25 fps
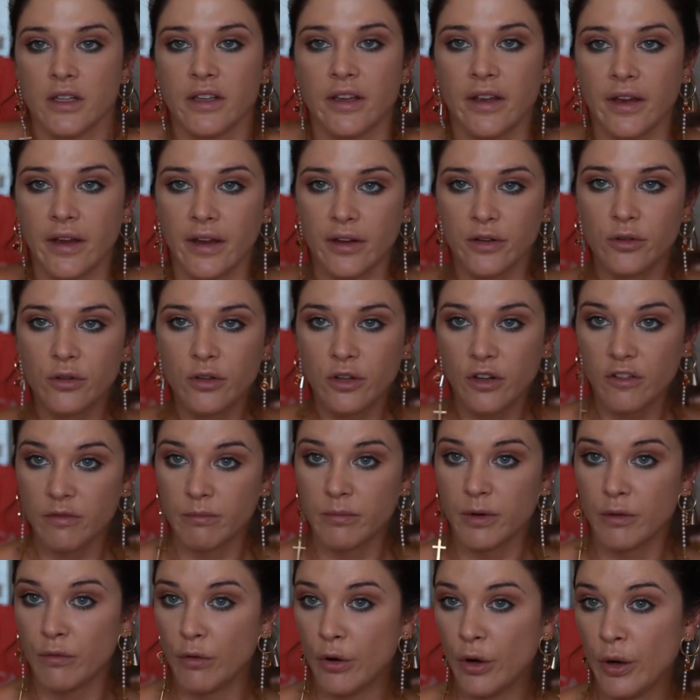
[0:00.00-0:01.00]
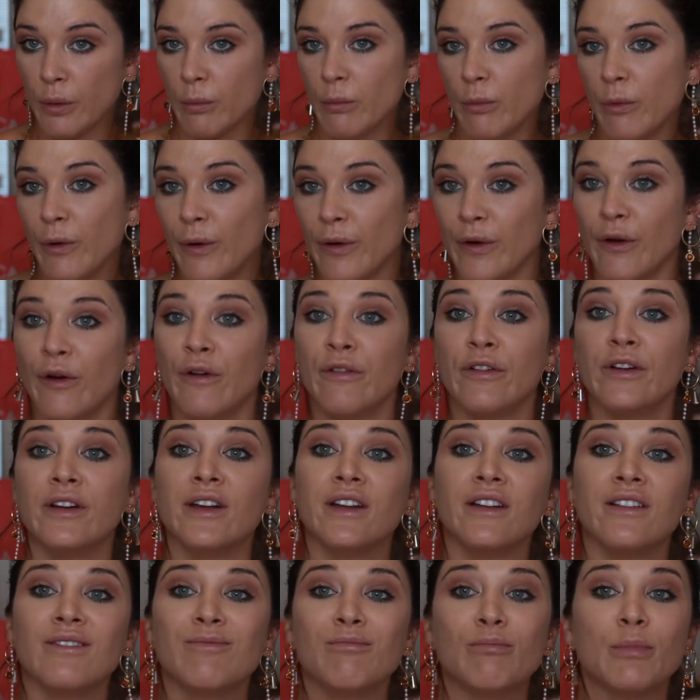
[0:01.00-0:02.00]
Yeah, I took off my robe, boy, all
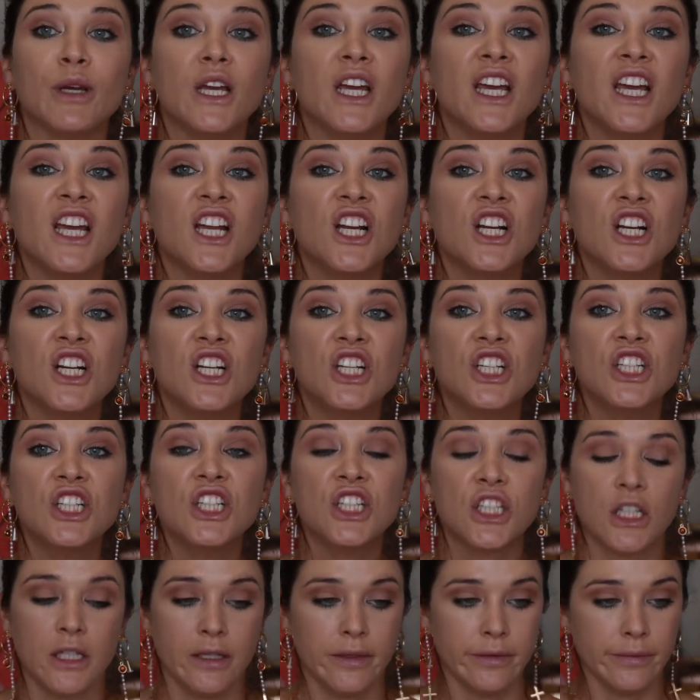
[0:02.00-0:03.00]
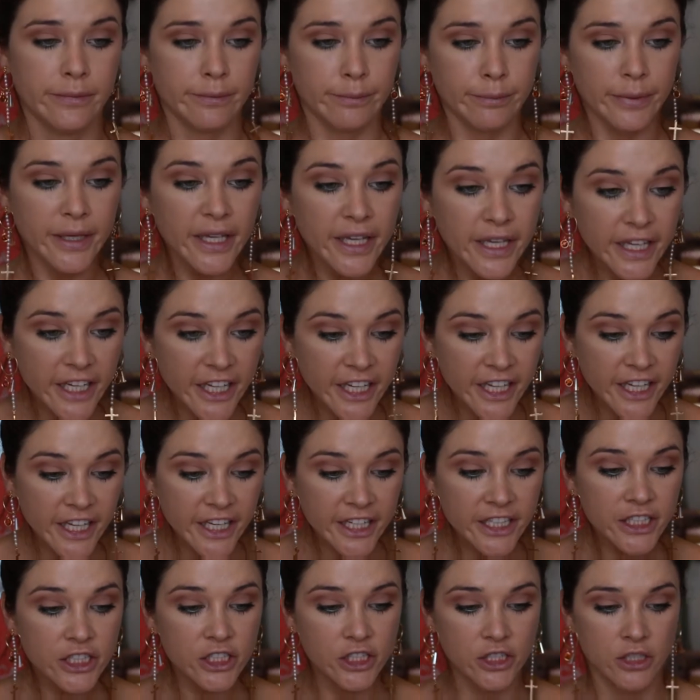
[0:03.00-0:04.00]
the
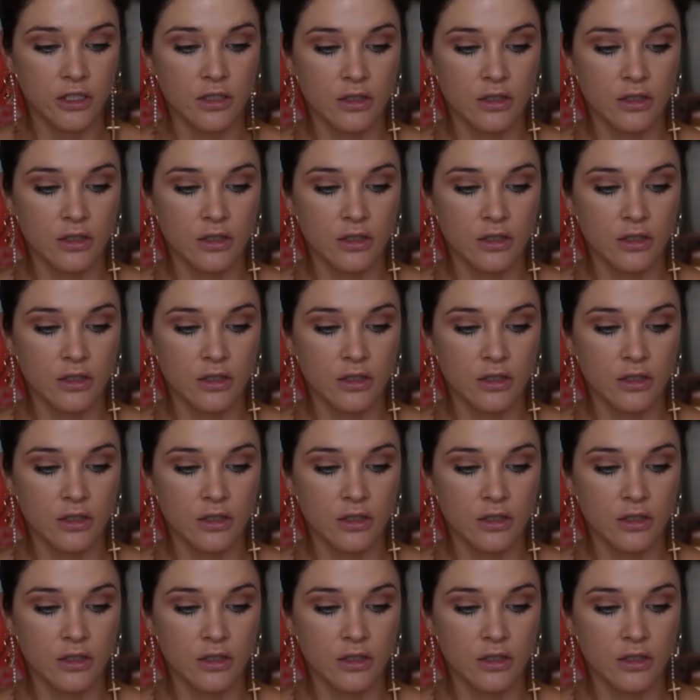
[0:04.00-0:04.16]
beach.